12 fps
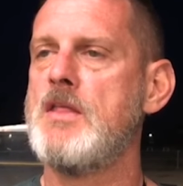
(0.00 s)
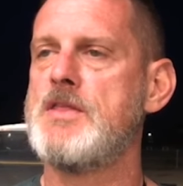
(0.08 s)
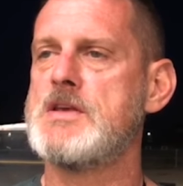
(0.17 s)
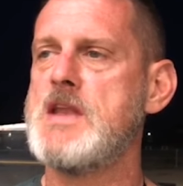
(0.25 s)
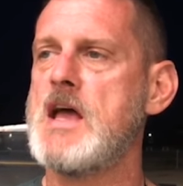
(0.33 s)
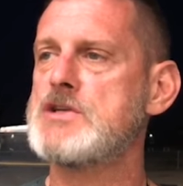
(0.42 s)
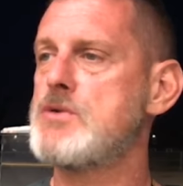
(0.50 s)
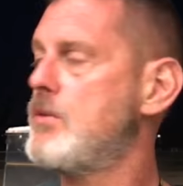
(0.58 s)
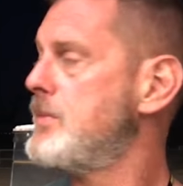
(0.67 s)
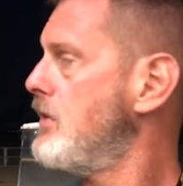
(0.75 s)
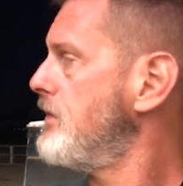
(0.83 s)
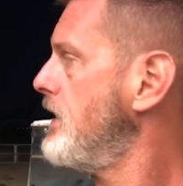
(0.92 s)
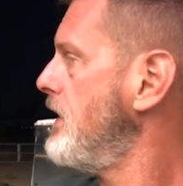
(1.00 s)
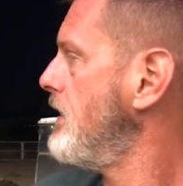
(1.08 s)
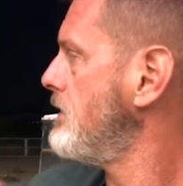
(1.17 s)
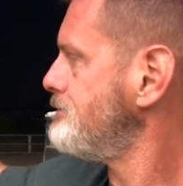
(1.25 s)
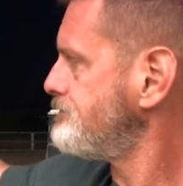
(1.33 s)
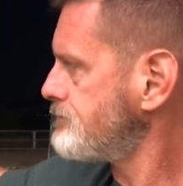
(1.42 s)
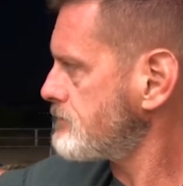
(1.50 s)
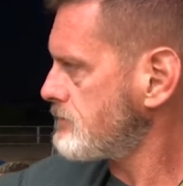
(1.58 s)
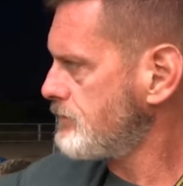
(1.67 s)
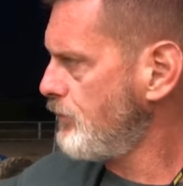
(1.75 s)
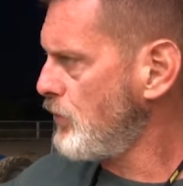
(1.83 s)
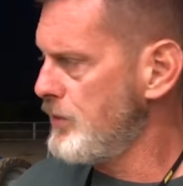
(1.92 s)
The next one will be over here
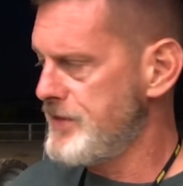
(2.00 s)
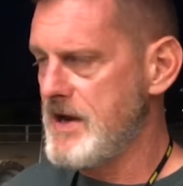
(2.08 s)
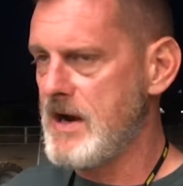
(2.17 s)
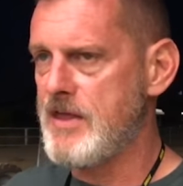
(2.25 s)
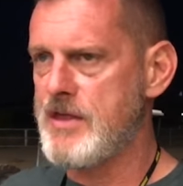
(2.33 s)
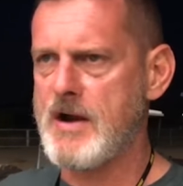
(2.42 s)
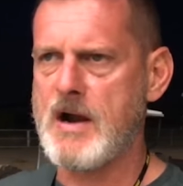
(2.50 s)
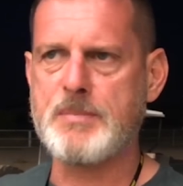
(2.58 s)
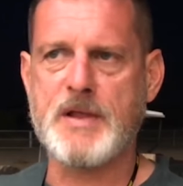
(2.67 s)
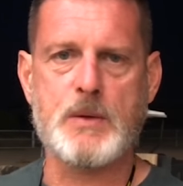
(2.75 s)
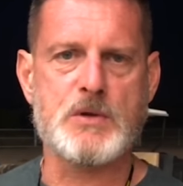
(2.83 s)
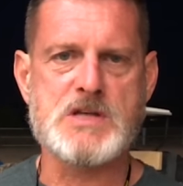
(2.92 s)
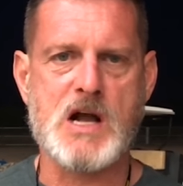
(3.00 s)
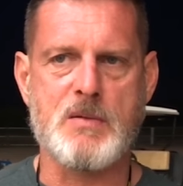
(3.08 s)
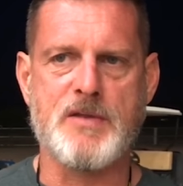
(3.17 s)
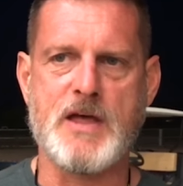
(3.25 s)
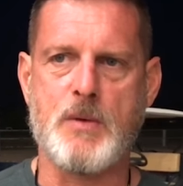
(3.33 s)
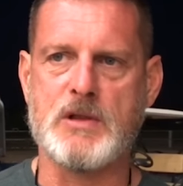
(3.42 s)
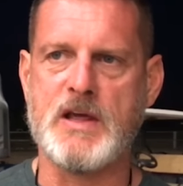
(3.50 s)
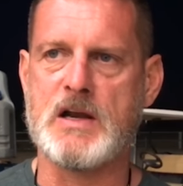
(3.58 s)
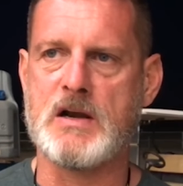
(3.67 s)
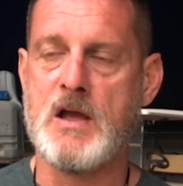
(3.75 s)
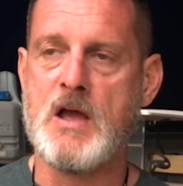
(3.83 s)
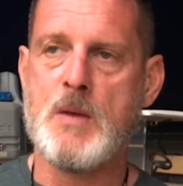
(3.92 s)
with an other airplane, and we'll talk about that one
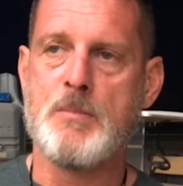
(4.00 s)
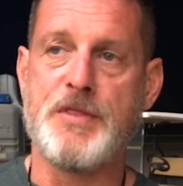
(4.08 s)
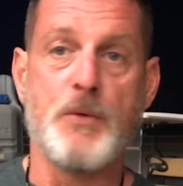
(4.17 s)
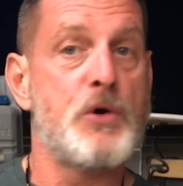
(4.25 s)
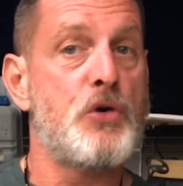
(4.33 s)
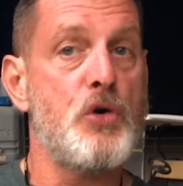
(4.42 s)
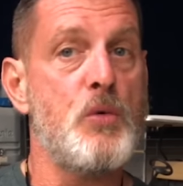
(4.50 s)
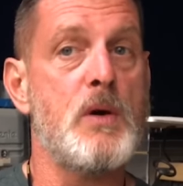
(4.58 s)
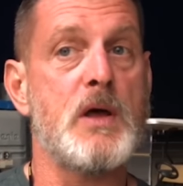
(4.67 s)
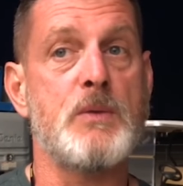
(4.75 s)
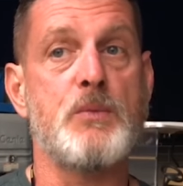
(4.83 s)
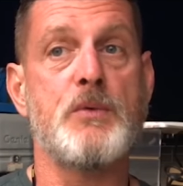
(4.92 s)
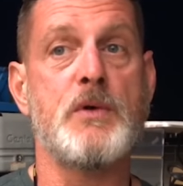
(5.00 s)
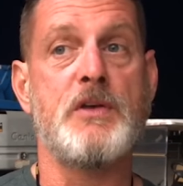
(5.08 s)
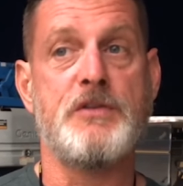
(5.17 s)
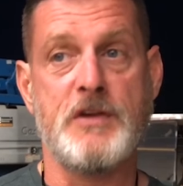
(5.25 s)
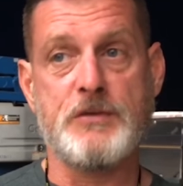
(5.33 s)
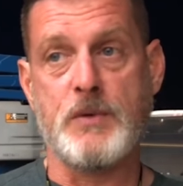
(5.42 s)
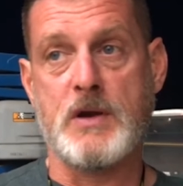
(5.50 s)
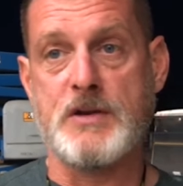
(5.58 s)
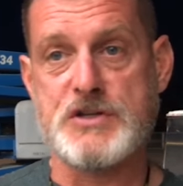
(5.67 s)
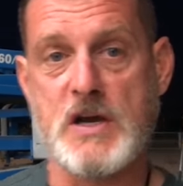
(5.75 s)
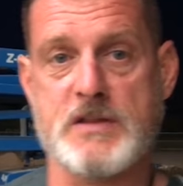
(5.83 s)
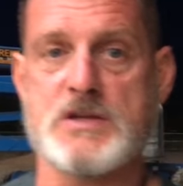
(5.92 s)
later. But the cool one is this one,
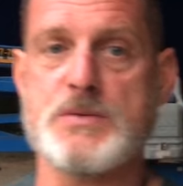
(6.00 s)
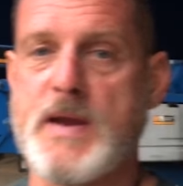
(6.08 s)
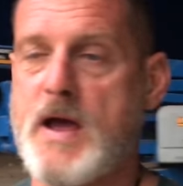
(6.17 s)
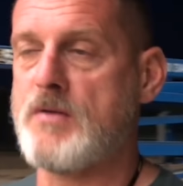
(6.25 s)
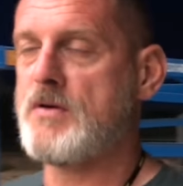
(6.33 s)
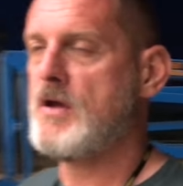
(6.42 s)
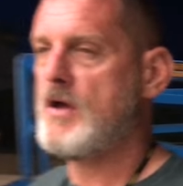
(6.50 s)
and check this one out.